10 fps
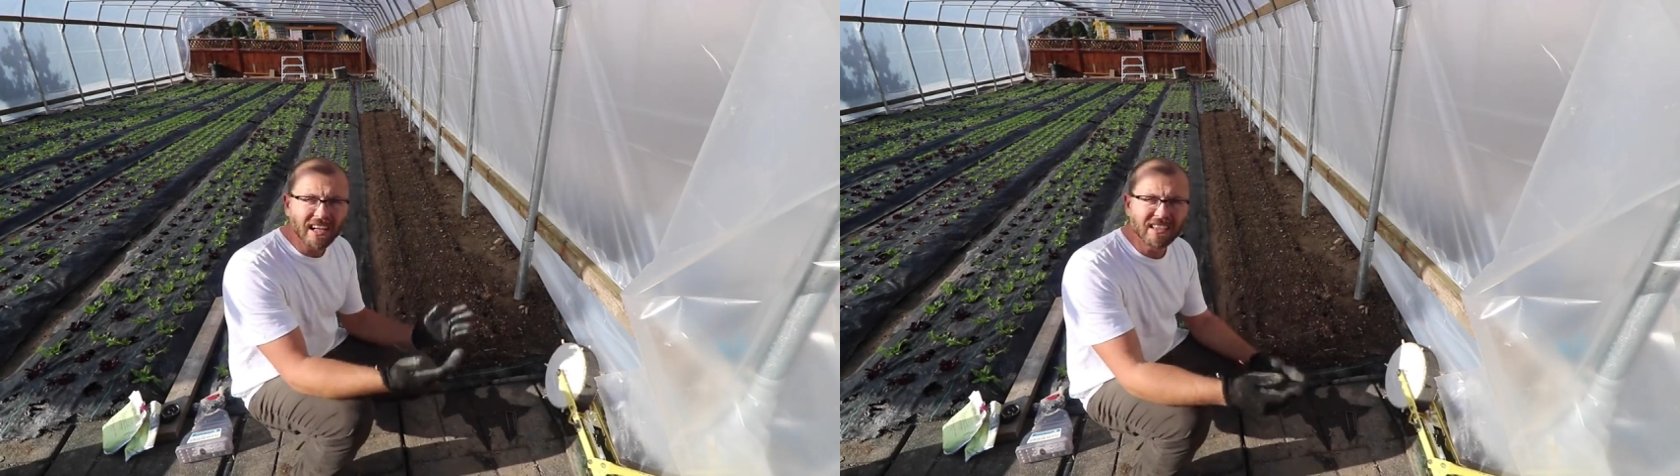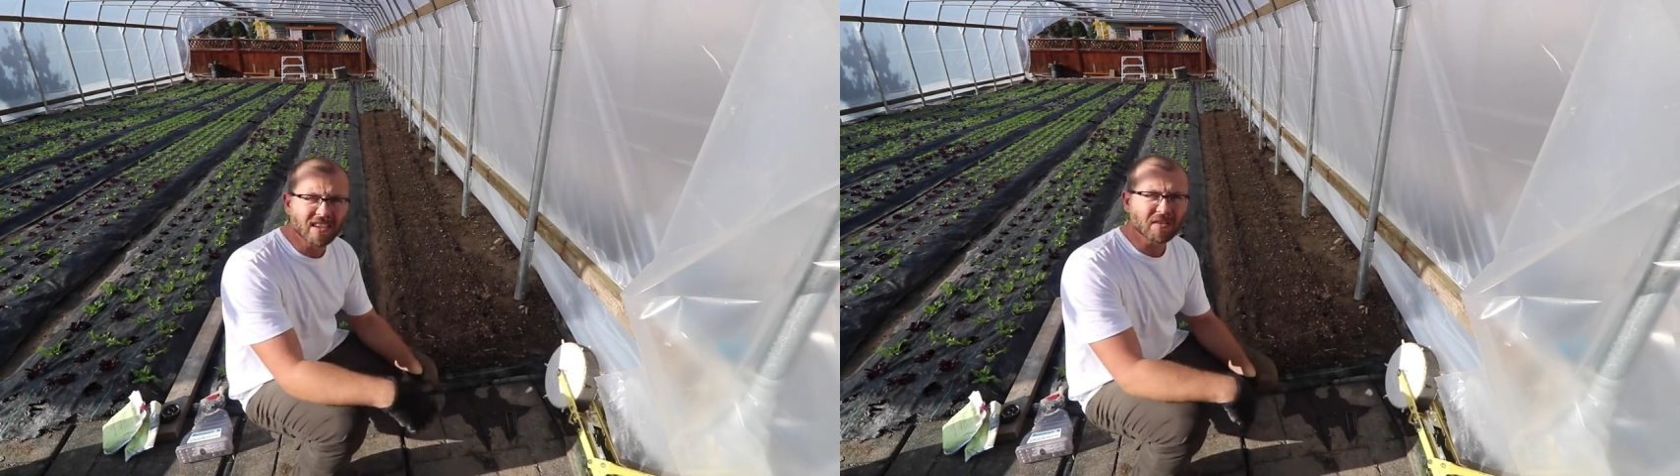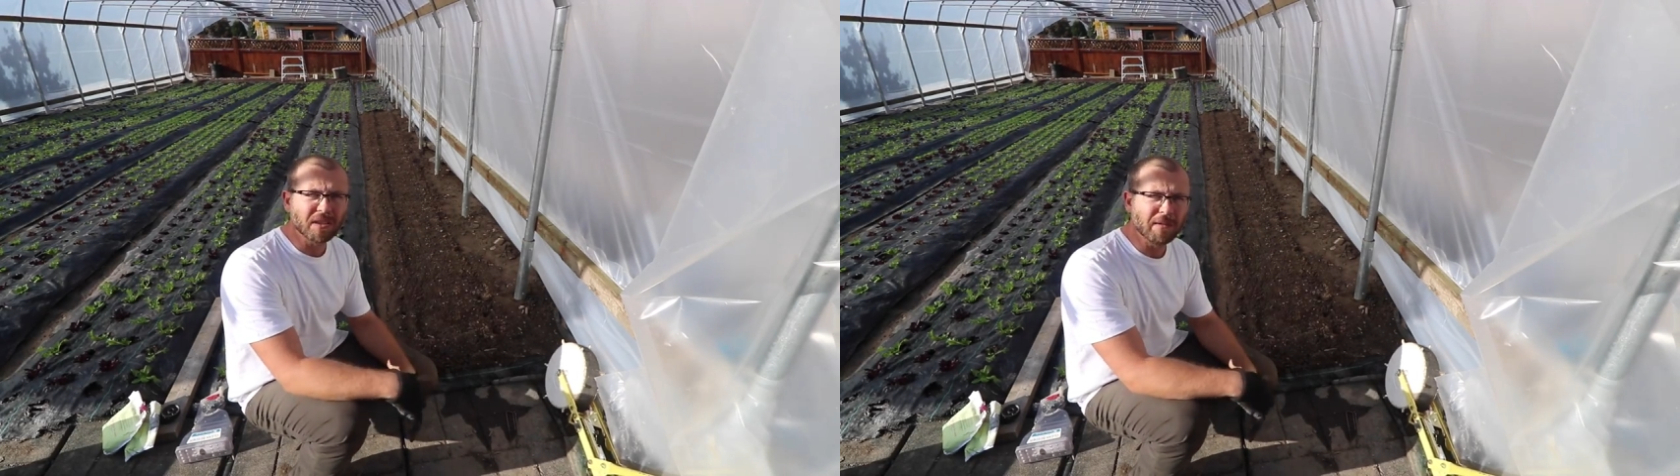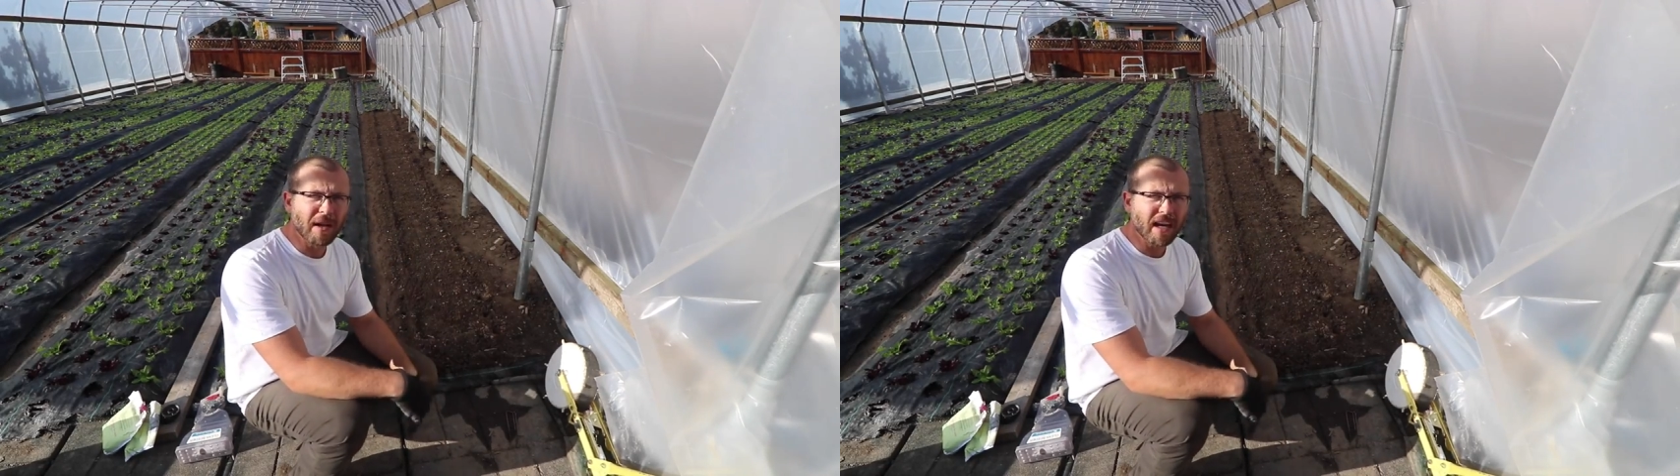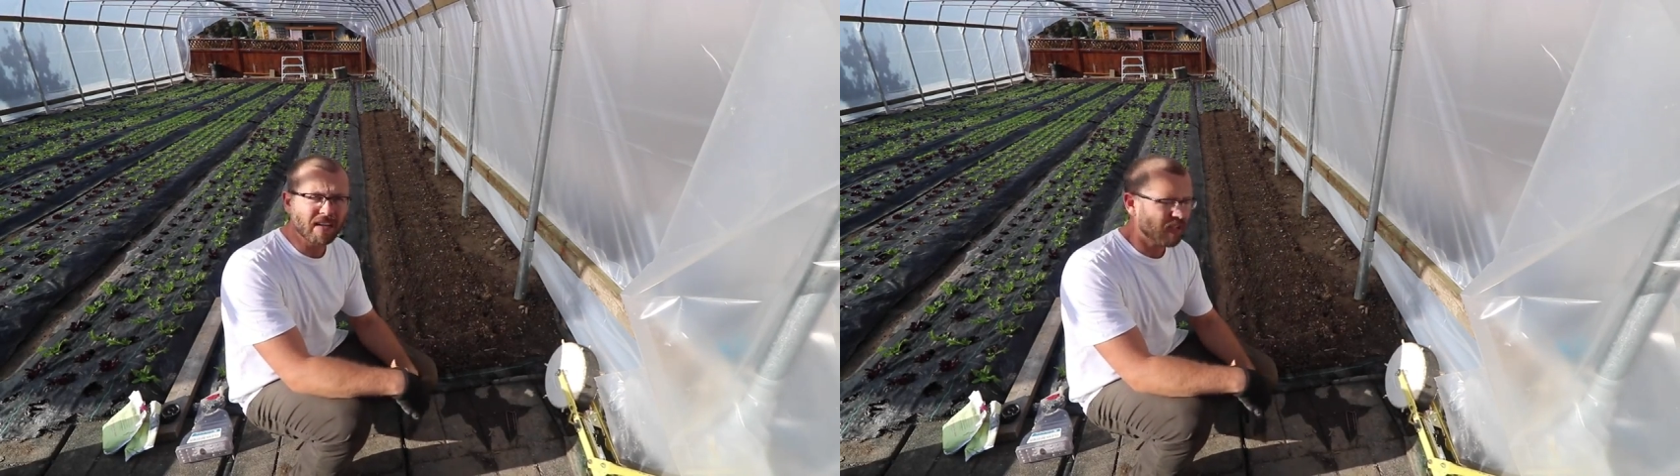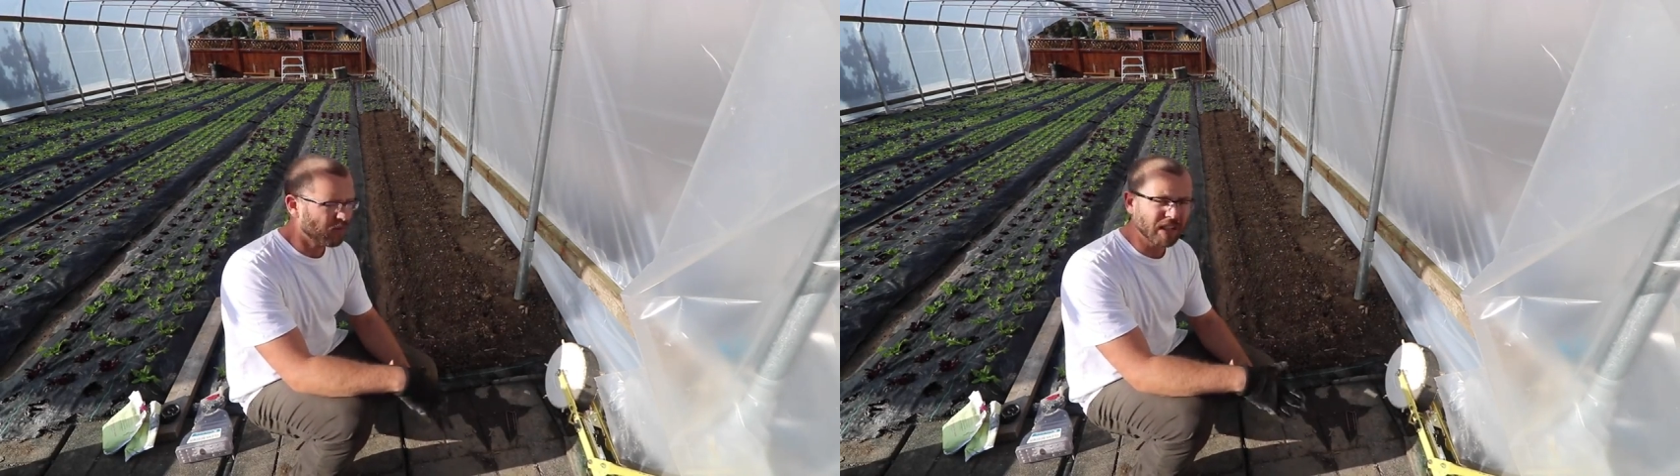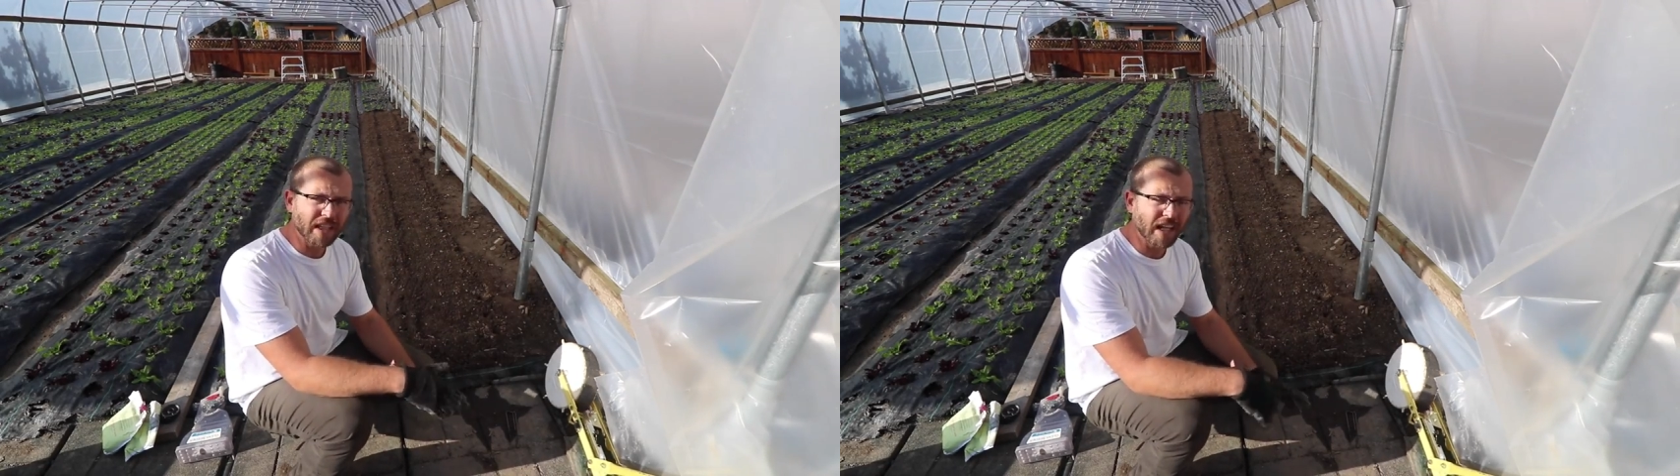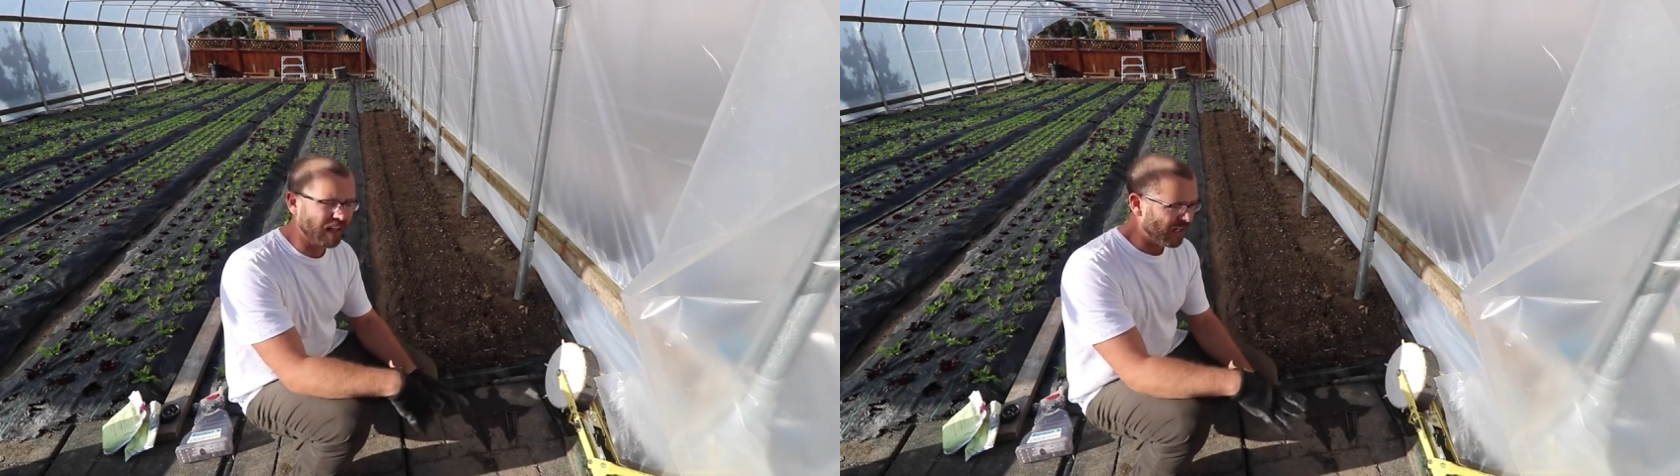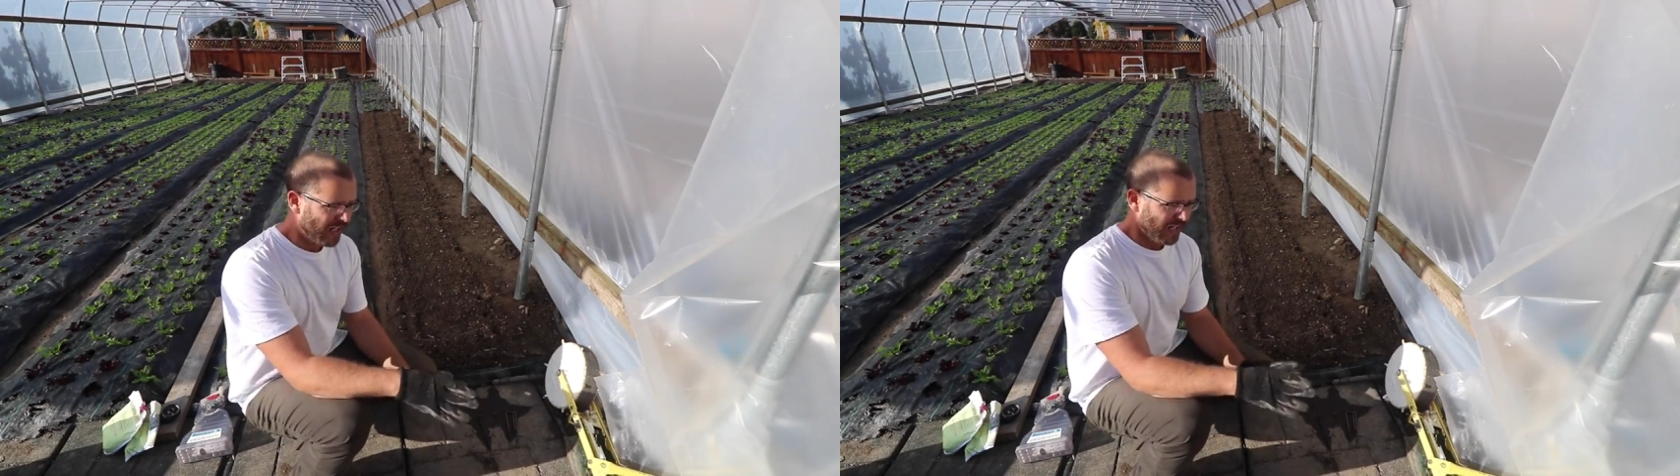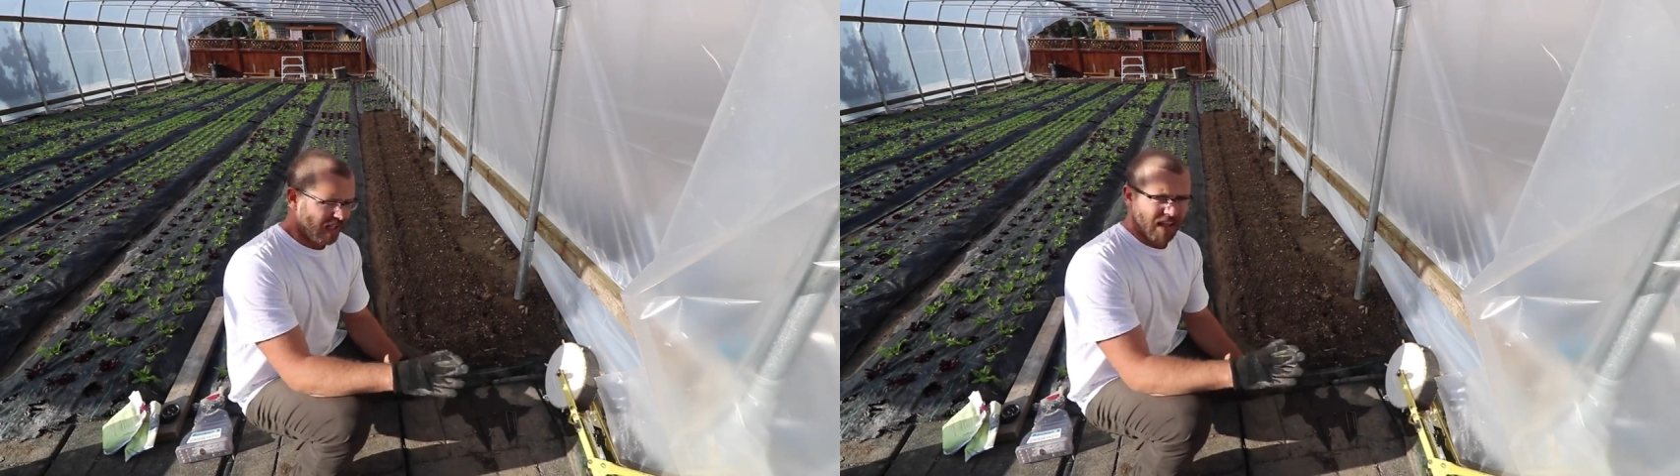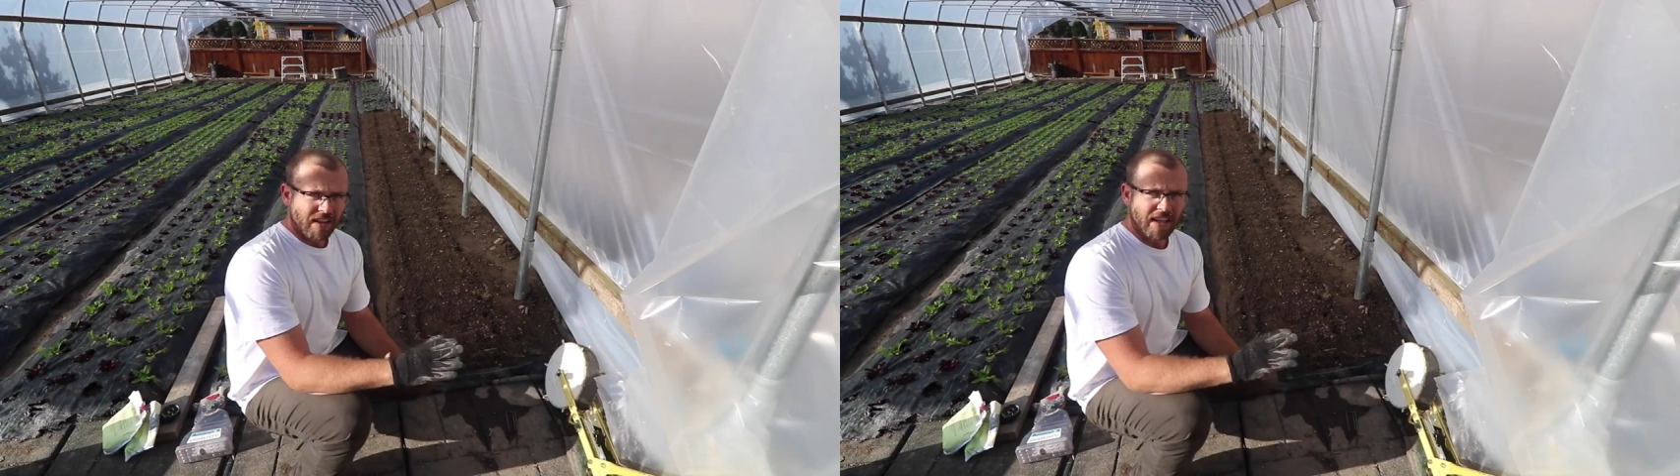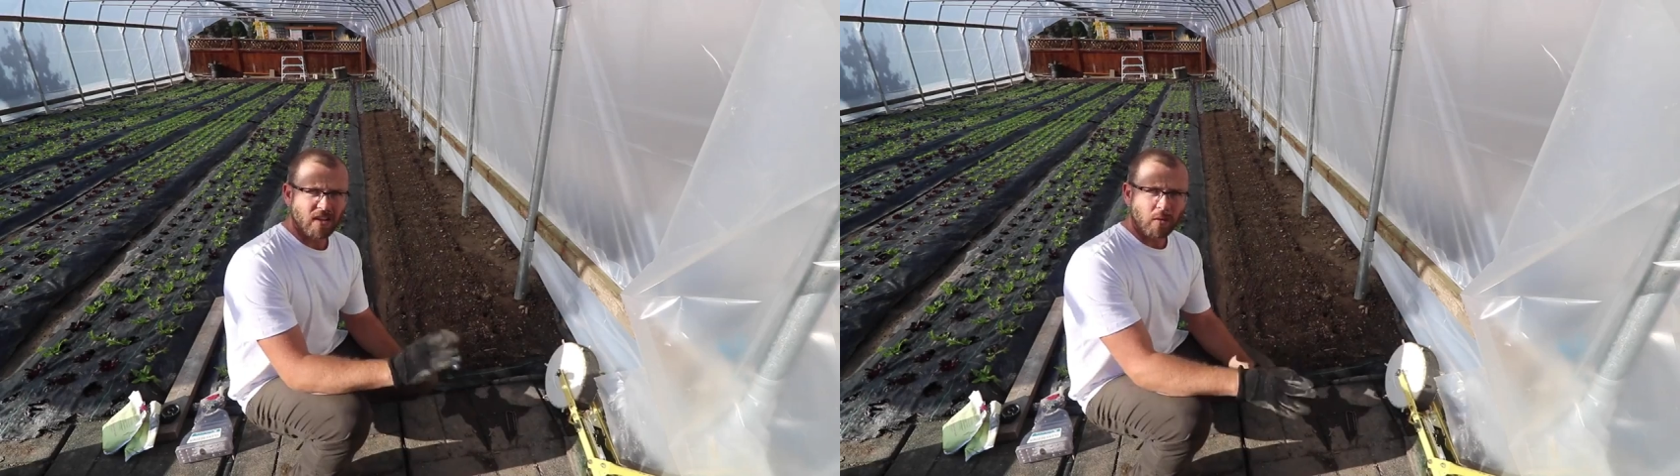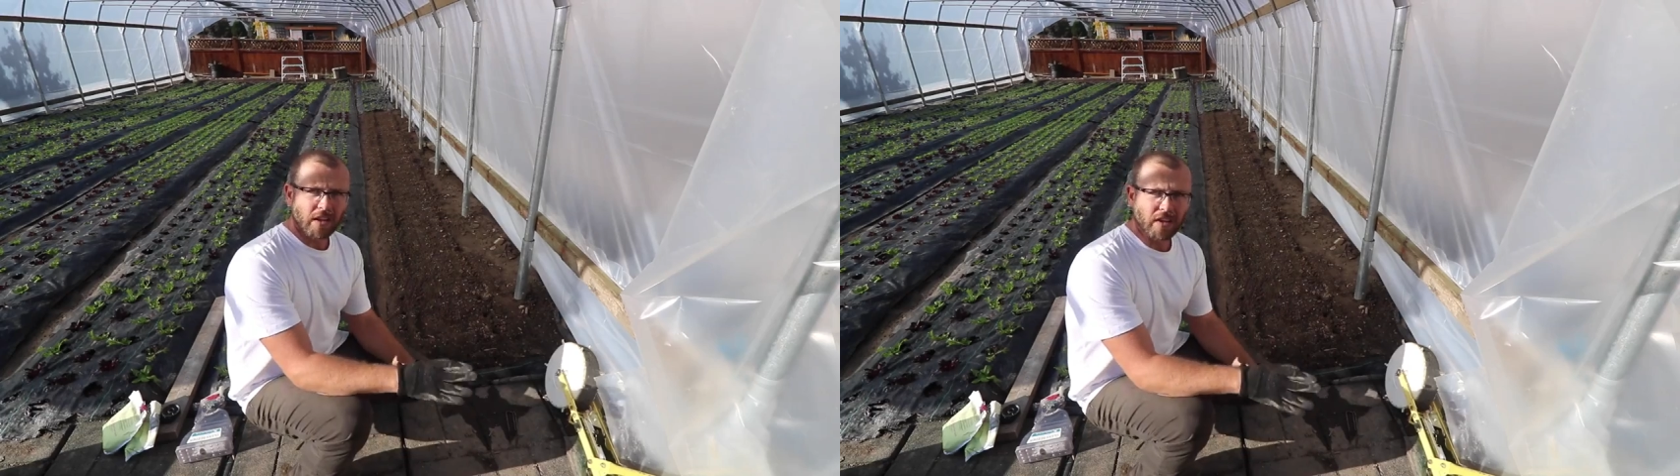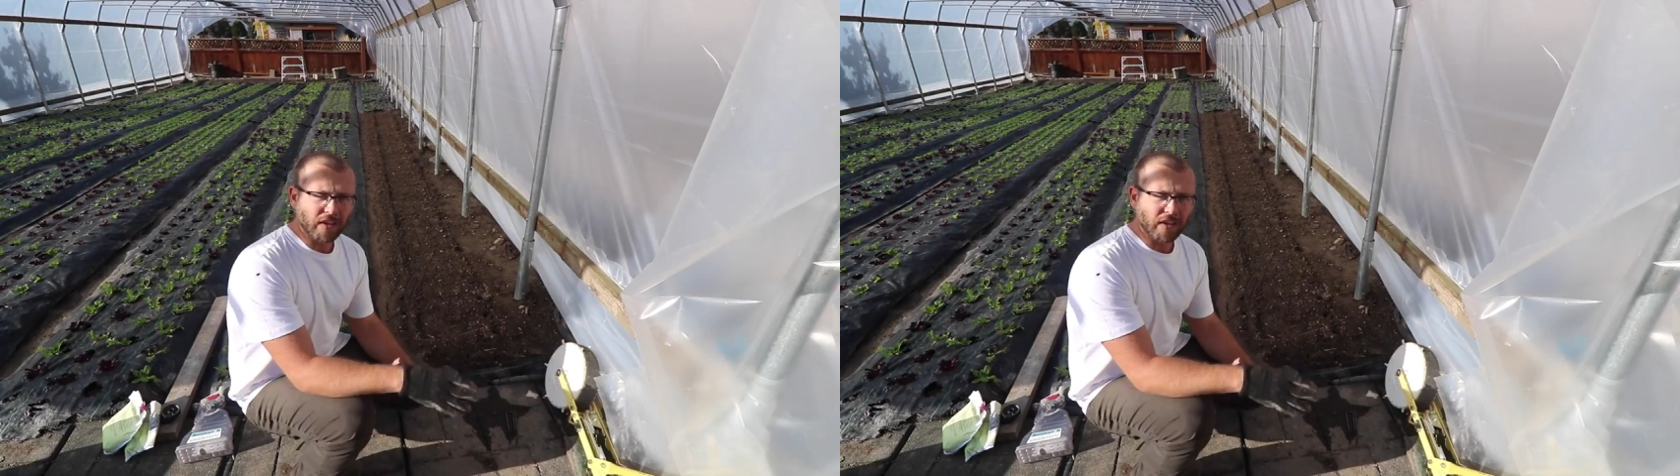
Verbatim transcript: It doesn't really matter, I don't really care. That's one of the